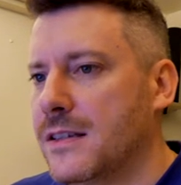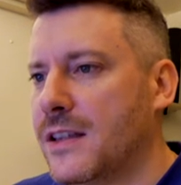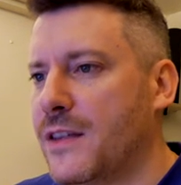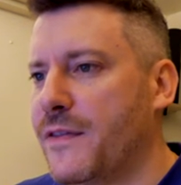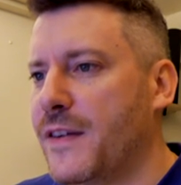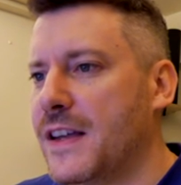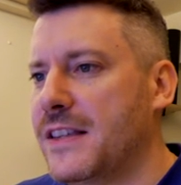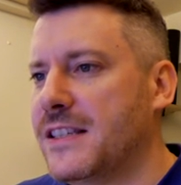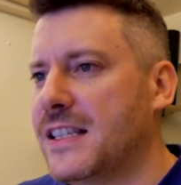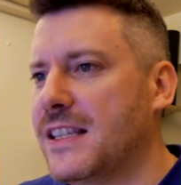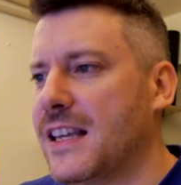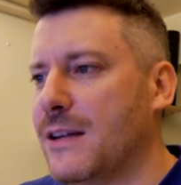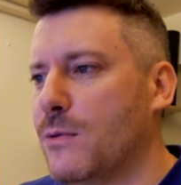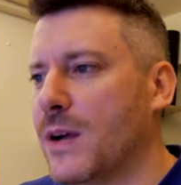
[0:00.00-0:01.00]
So the first
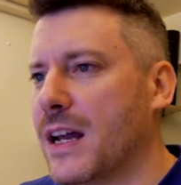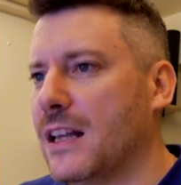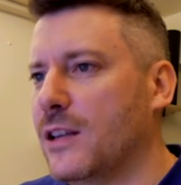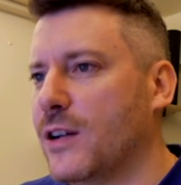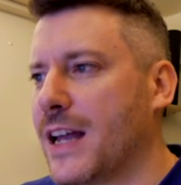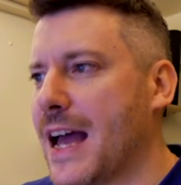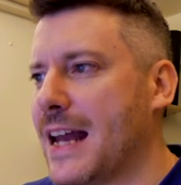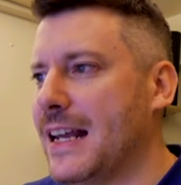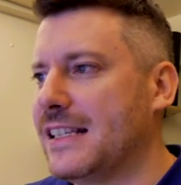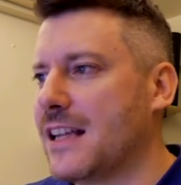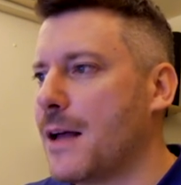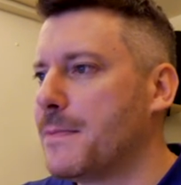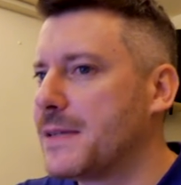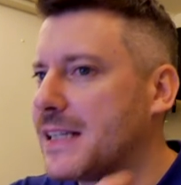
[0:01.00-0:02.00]
thing we're gonna look at is
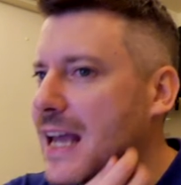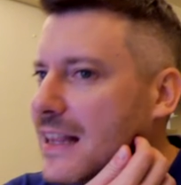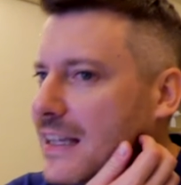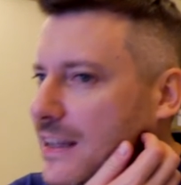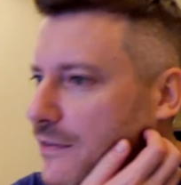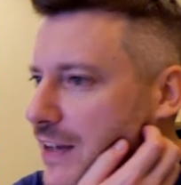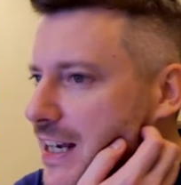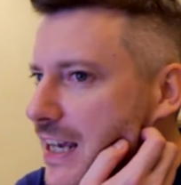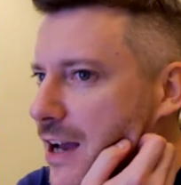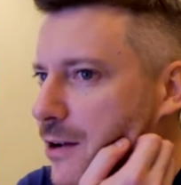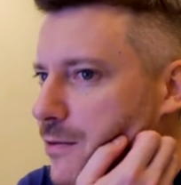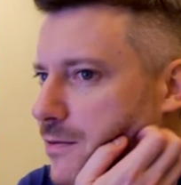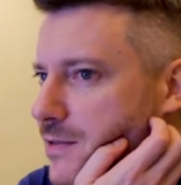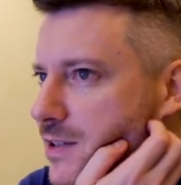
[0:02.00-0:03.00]
upscaling the
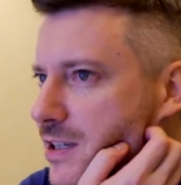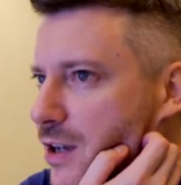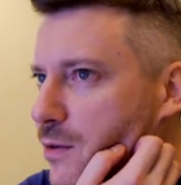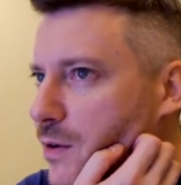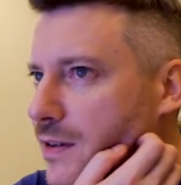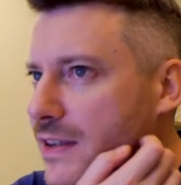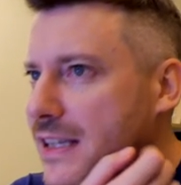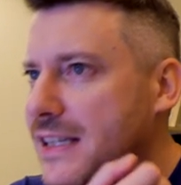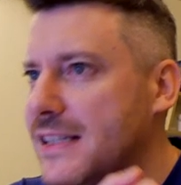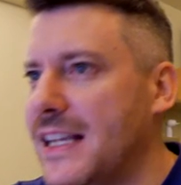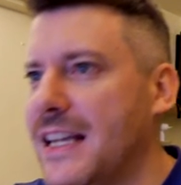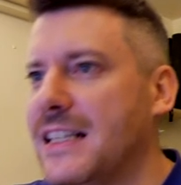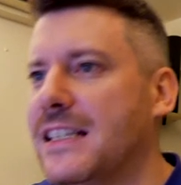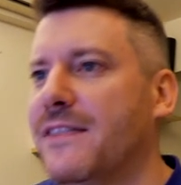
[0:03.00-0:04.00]
video. So this is
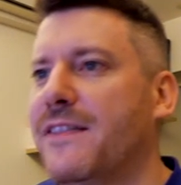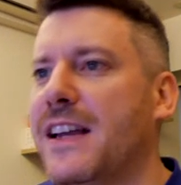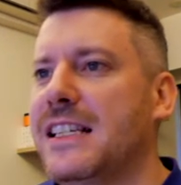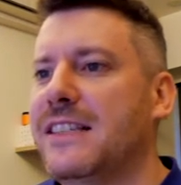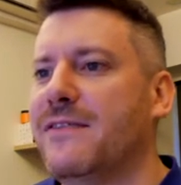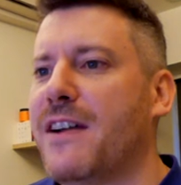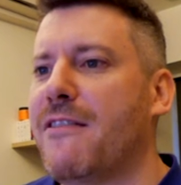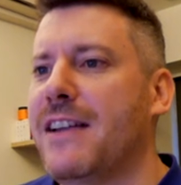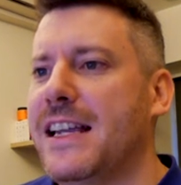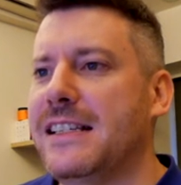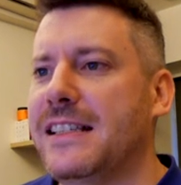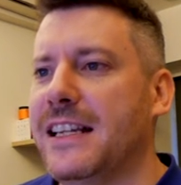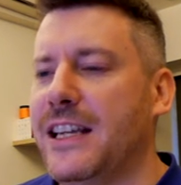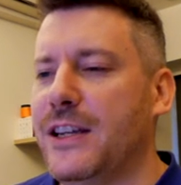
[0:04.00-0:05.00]
the interface, very
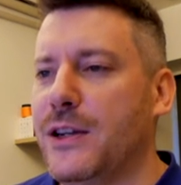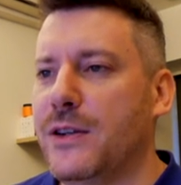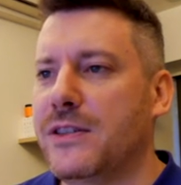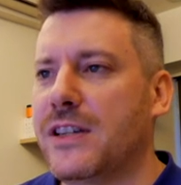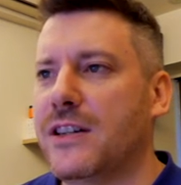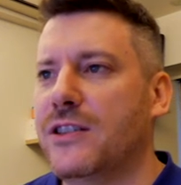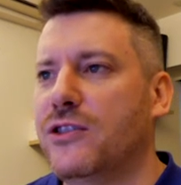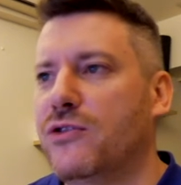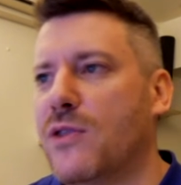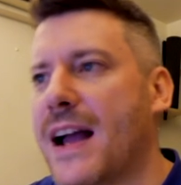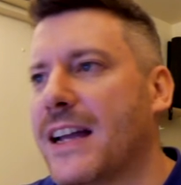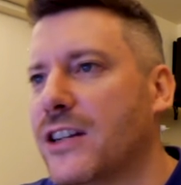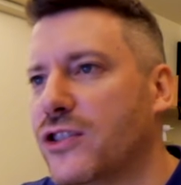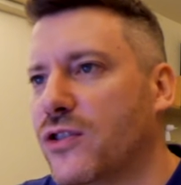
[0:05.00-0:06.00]
easy to use,
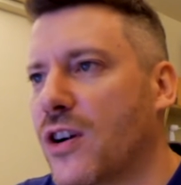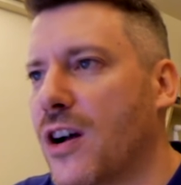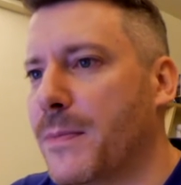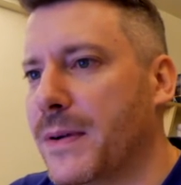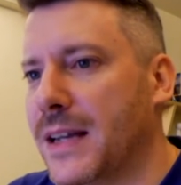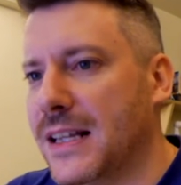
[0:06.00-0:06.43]
drag and drop